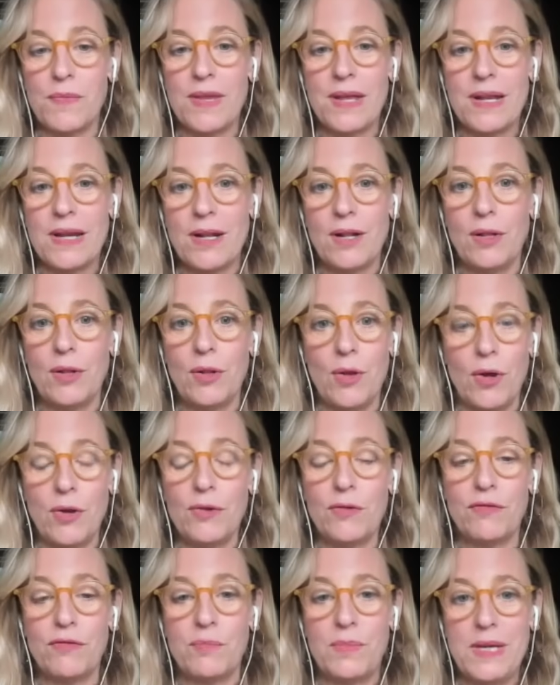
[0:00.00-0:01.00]
that a lot
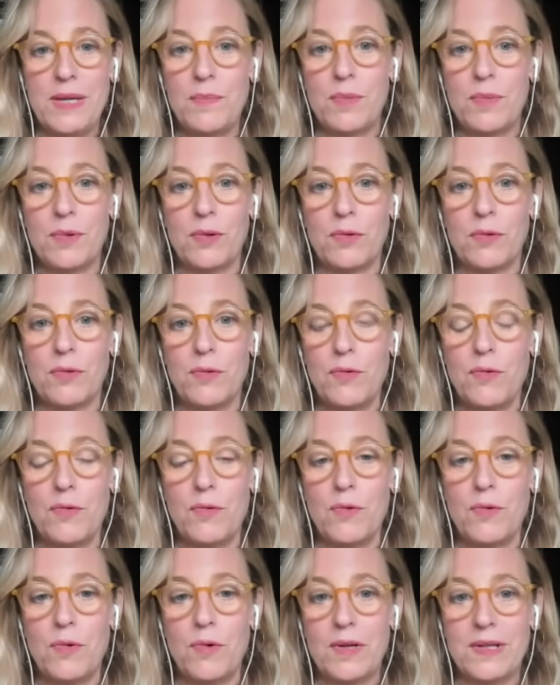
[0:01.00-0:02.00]
of people
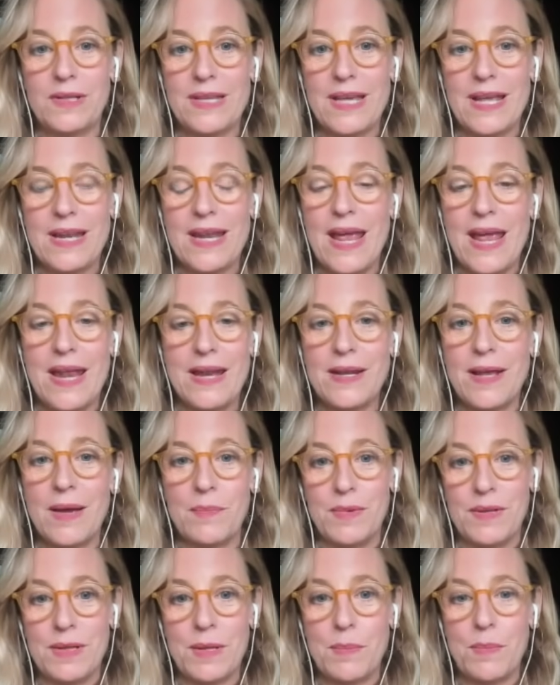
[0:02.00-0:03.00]
who then end
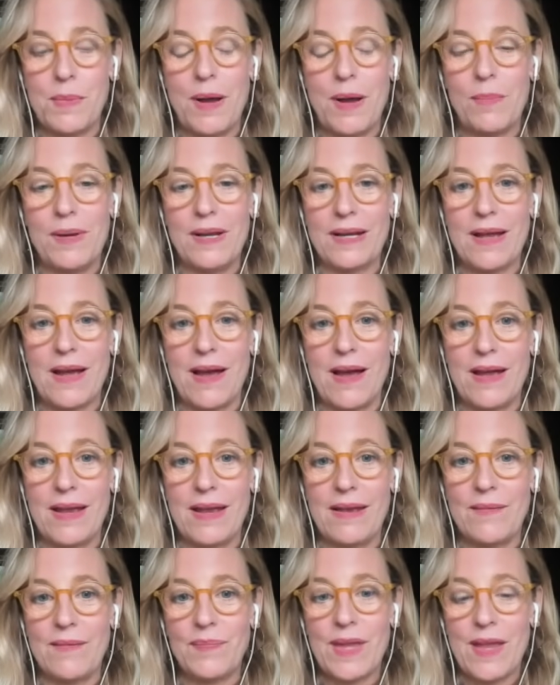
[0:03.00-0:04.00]
up in the public
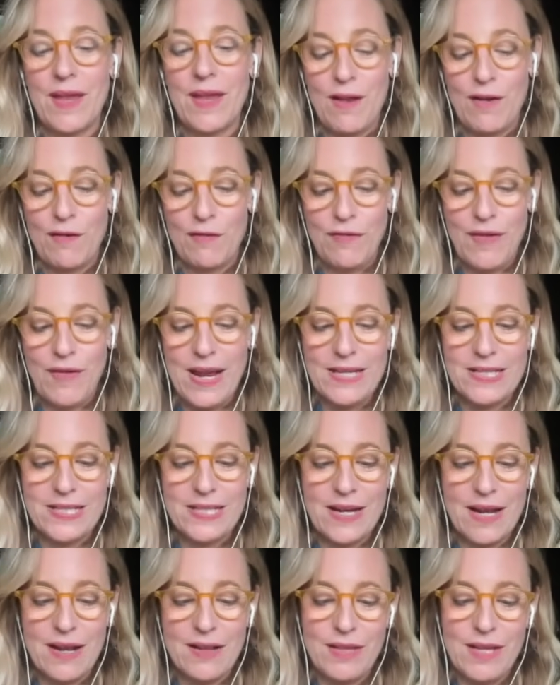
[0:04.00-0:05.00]
eye face.
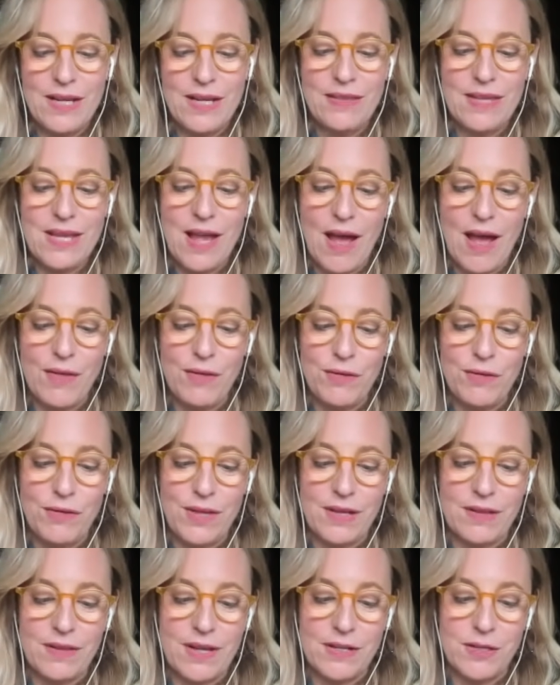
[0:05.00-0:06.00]
And I think the other
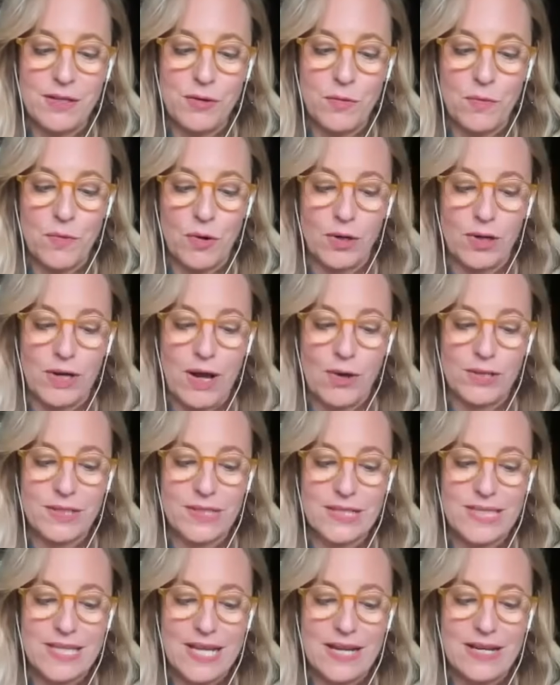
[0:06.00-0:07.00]
thing that you work out
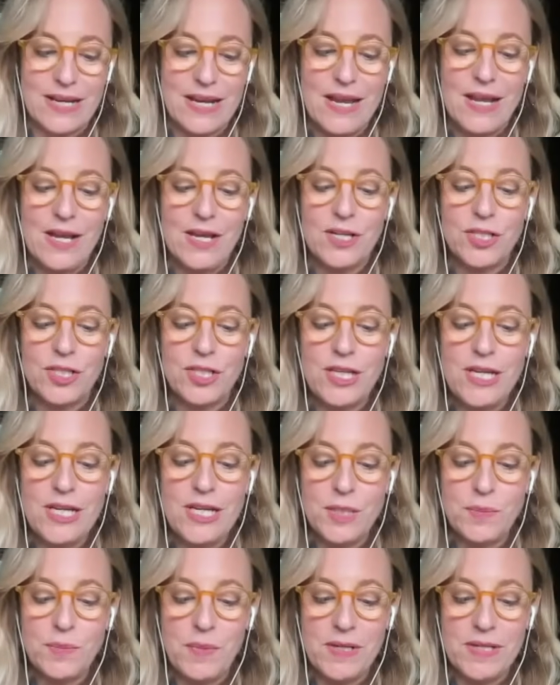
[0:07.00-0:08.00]
is that
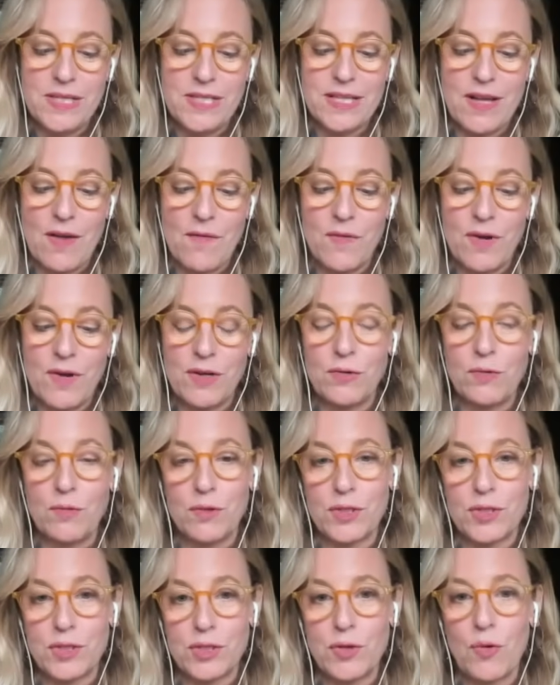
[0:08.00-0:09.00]
she's been someone who
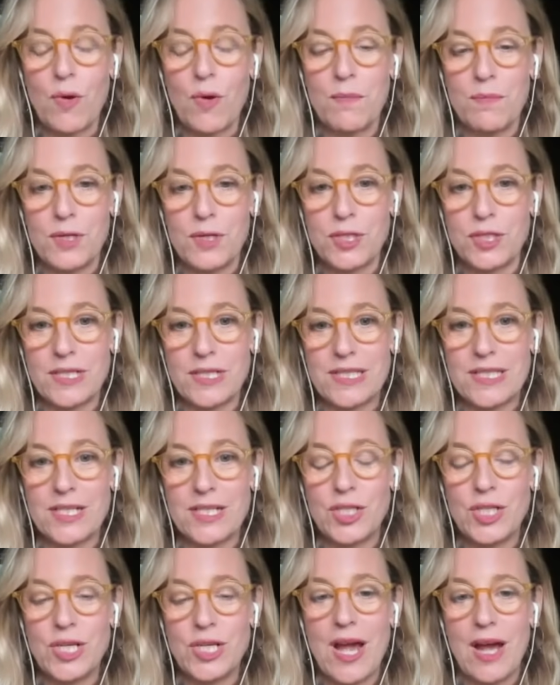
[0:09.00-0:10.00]
was so ambitious,
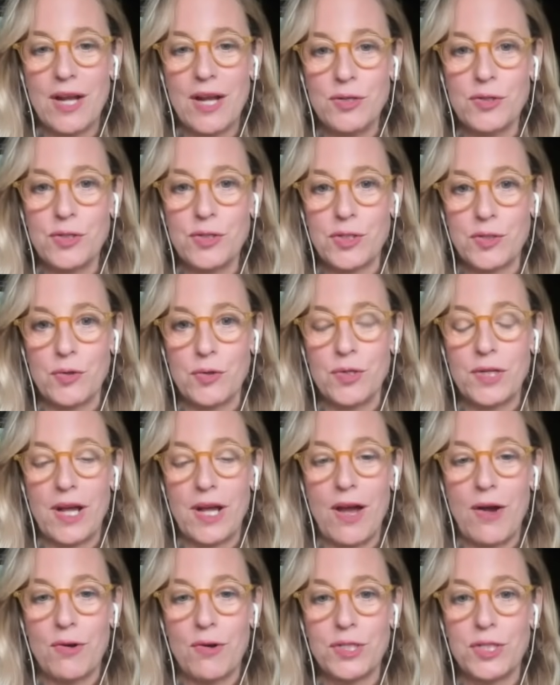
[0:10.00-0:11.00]
and she understood
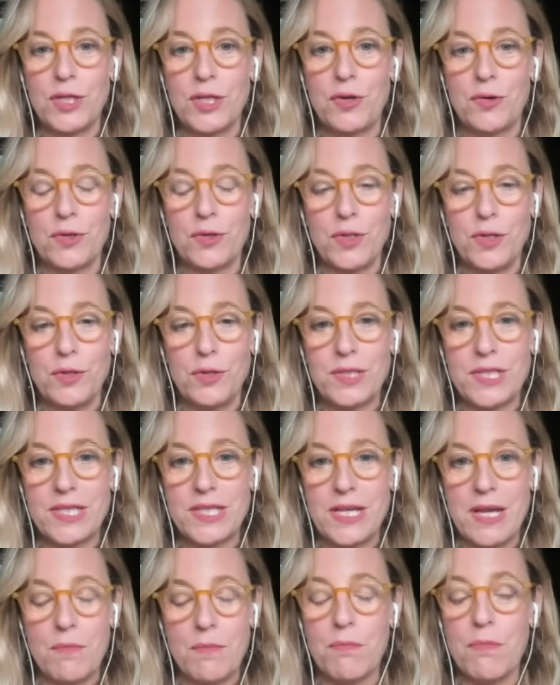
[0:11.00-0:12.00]
how she could use
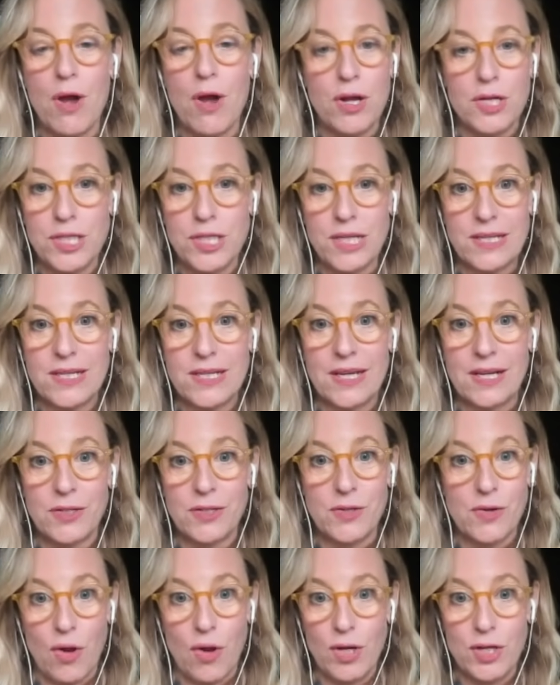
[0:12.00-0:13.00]
the emerging
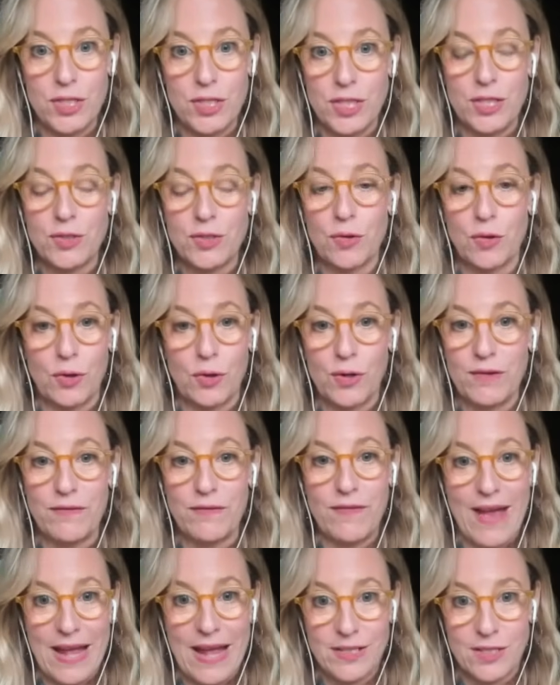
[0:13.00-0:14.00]
technology to her
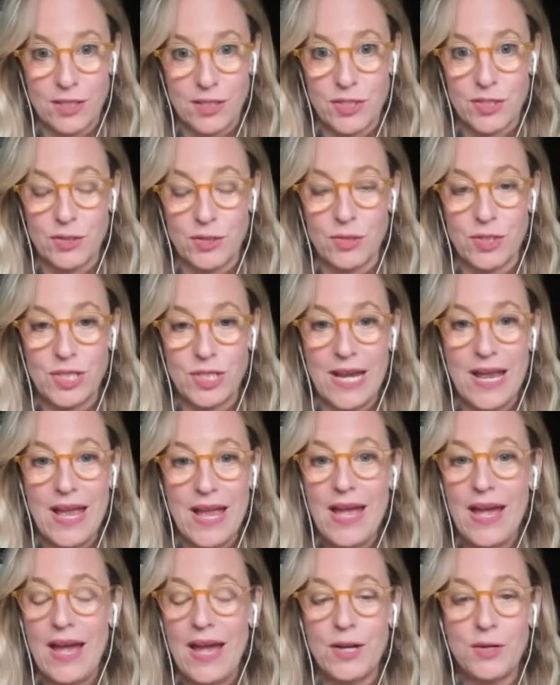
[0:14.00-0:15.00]
advantage. So she
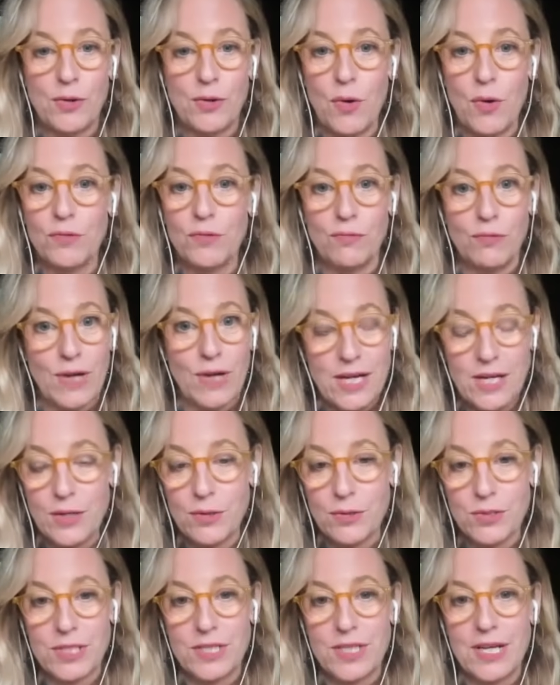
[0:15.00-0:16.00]
had her own
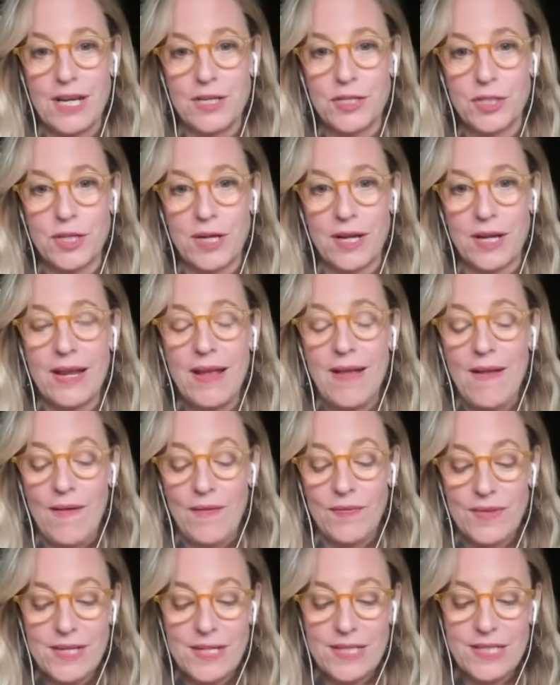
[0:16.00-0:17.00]
radio station. And
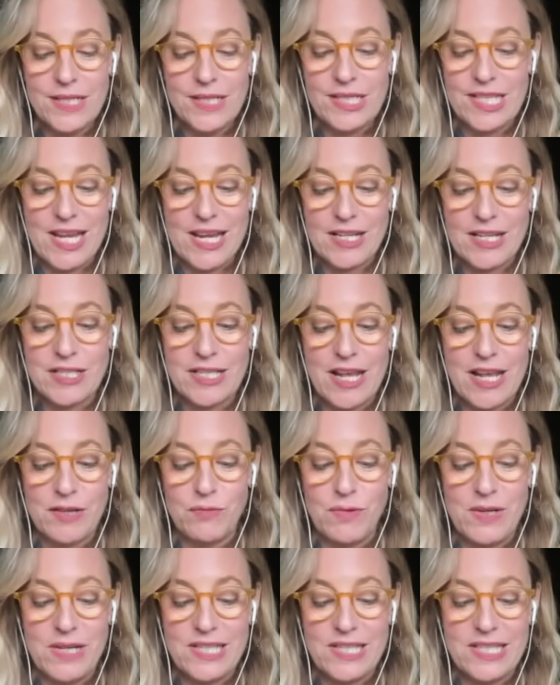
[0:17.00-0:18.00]
this is things that
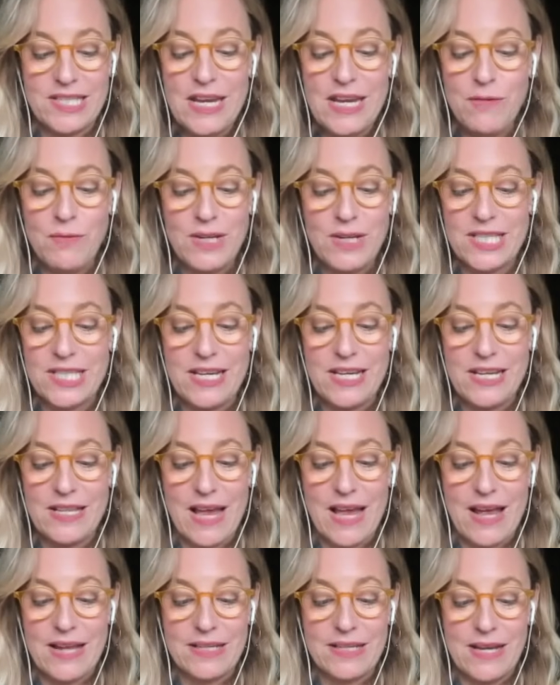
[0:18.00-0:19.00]
we see
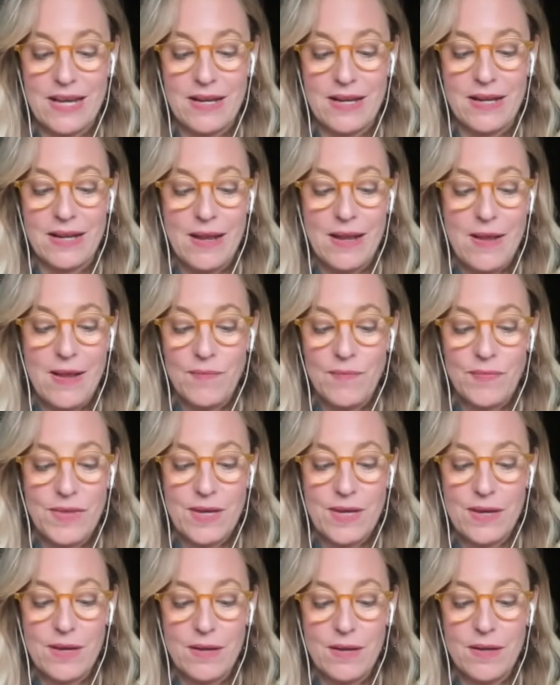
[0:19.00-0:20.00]
that in
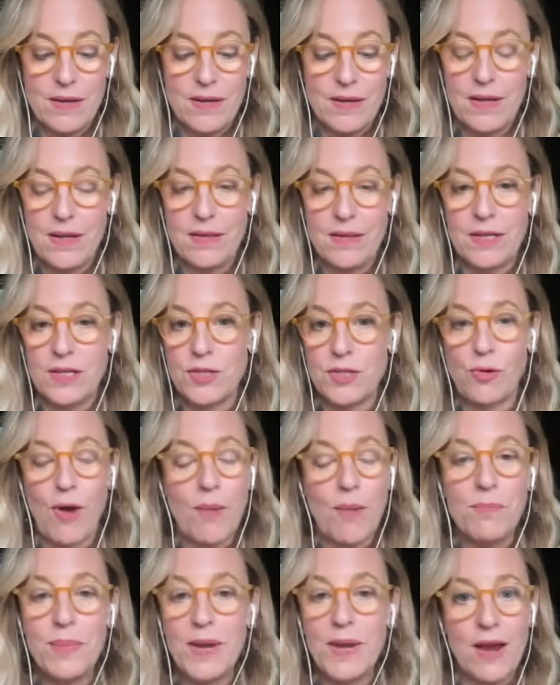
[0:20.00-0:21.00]
the
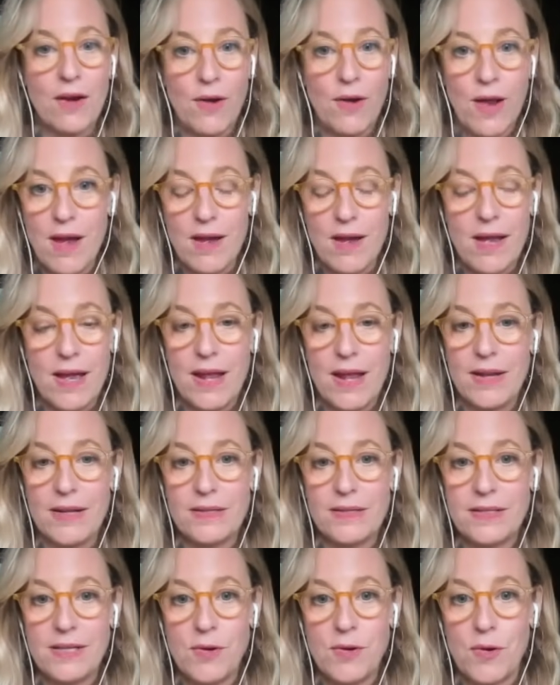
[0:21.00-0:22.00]
Trump era,
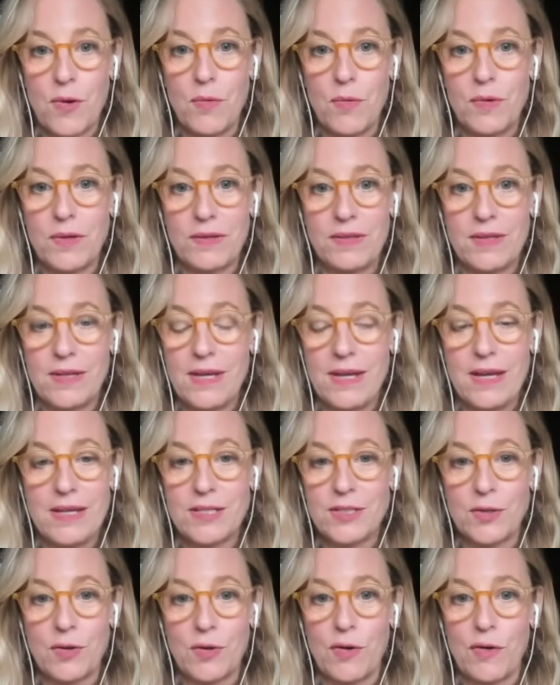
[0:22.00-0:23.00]
and with the
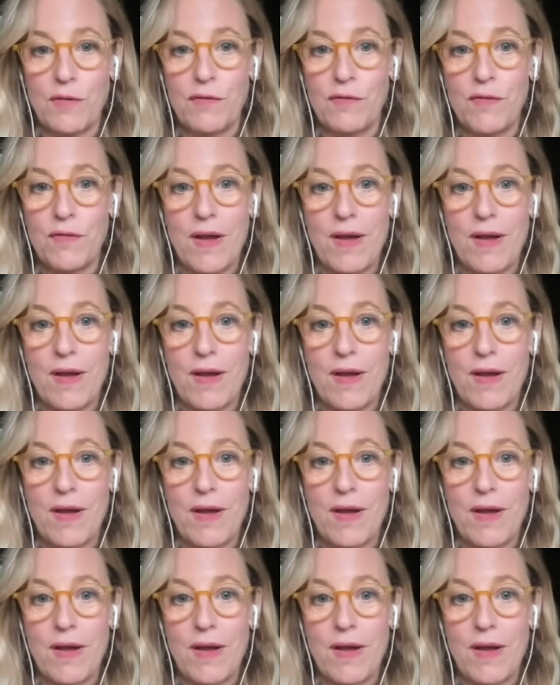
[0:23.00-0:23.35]
sort of